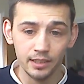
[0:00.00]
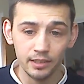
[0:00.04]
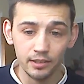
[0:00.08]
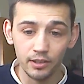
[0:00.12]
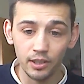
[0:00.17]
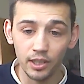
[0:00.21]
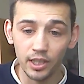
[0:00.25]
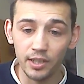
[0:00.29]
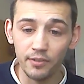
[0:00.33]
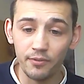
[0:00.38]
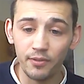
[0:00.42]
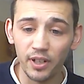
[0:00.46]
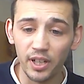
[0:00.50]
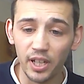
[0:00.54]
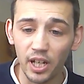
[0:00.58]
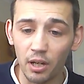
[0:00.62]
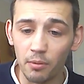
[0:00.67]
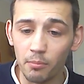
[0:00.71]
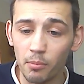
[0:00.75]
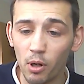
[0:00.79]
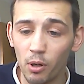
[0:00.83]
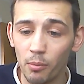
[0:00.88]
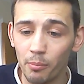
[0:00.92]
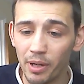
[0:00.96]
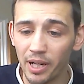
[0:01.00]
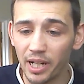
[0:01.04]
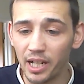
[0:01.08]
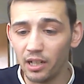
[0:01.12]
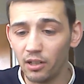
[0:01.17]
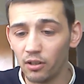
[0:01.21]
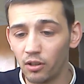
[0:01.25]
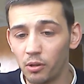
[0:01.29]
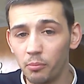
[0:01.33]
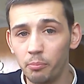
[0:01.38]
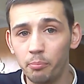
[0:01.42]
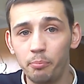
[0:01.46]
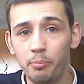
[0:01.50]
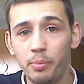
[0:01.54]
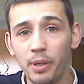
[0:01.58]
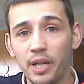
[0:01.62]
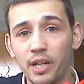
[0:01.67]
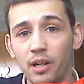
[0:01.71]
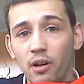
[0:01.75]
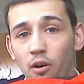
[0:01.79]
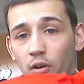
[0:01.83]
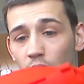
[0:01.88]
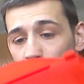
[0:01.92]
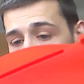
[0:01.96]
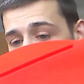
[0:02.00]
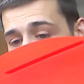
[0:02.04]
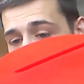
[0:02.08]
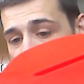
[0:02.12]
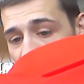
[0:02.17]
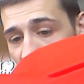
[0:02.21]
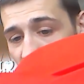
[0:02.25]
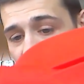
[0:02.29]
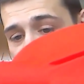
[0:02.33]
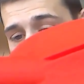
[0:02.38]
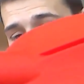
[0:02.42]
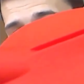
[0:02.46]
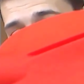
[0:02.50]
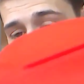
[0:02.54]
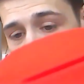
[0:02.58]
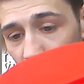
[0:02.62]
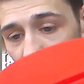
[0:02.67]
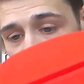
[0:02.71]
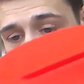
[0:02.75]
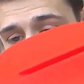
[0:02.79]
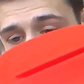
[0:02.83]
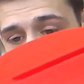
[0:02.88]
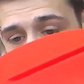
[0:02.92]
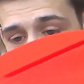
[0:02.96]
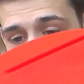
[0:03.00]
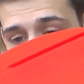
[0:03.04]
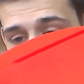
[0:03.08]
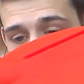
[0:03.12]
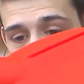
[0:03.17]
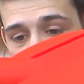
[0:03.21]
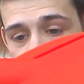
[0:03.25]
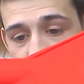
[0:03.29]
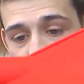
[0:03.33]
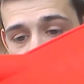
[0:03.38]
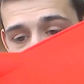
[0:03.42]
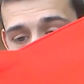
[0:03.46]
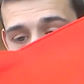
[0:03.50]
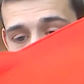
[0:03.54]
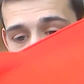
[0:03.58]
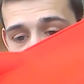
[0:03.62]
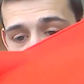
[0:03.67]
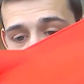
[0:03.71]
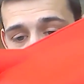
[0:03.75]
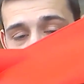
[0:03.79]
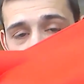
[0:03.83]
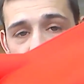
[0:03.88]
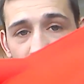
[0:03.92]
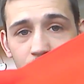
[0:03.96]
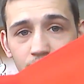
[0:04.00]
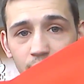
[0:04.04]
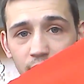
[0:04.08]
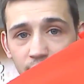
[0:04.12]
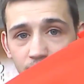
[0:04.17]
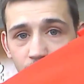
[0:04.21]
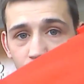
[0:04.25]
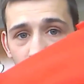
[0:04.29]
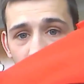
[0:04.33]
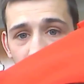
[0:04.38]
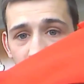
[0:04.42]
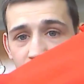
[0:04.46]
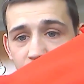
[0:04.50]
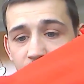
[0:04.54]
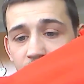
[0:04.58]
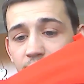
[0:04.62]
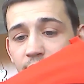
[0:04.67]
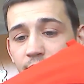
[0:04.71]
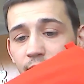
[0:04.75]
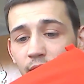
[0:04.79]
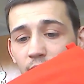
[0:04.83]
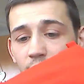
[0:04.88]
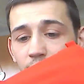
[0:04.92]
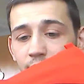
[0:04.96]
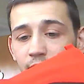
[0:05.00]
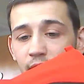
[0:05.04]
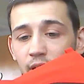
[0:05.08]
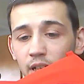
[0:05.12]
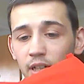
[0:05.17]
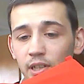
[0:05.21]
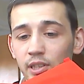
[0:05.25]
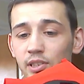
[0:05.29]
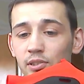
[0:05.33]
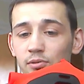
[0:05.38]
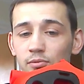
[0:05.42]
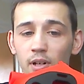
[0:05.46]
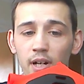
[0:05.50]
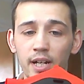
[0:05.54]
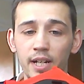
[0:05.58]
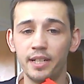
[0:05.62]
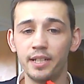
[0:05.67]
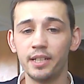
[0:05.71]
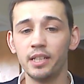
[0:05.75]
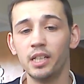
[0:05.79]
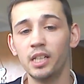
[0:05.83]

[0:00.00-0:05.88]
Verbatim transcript: The video might make it look a bit orangey, but it is yeah, definitely red. Very nice red.